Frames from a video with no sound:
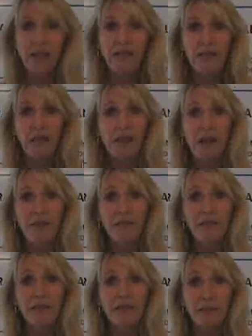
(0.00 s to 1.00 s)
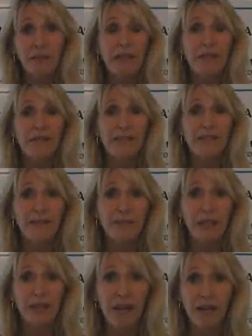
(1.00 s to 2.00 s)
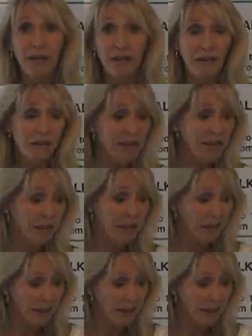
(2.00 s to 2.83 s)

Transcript: that cover the benefits of being alkaline.